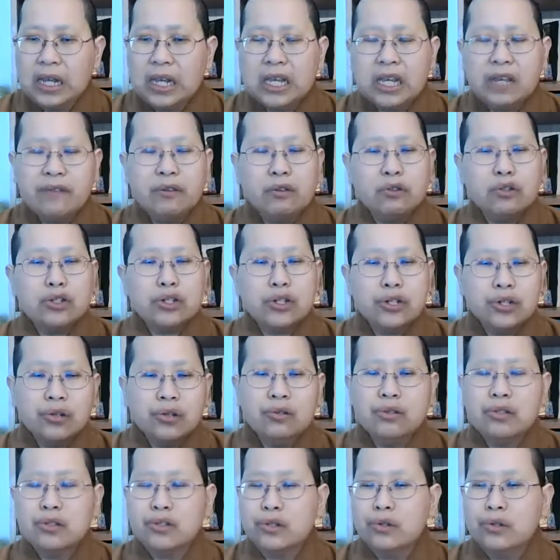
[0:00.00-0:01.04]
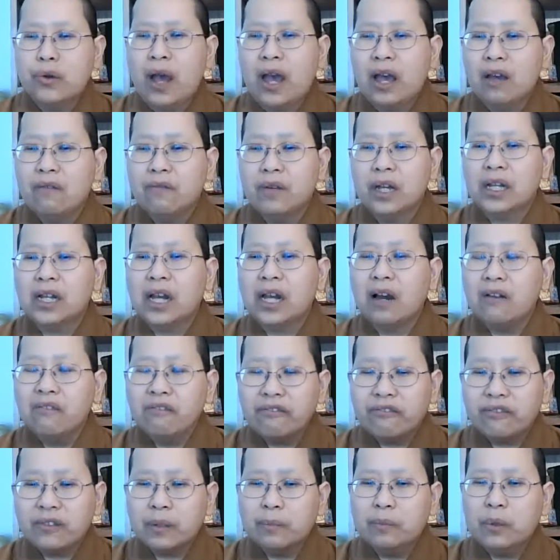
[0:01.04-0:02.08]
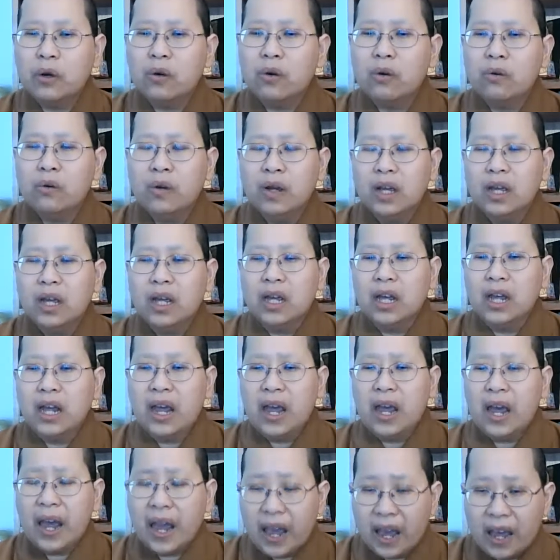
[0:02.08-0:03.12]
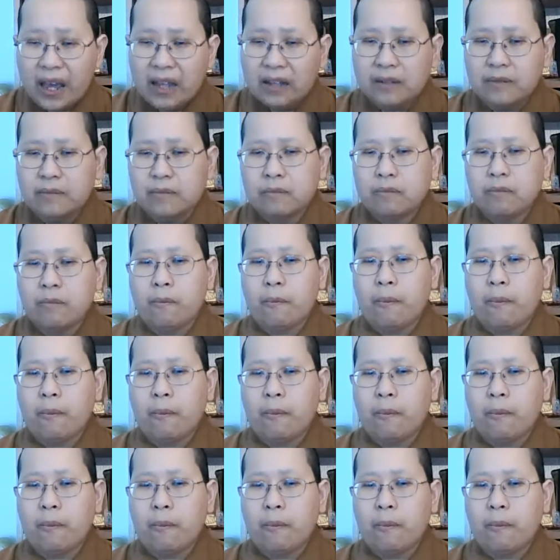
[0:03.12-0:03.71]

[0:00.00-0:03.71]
If you choose to have a comfortable and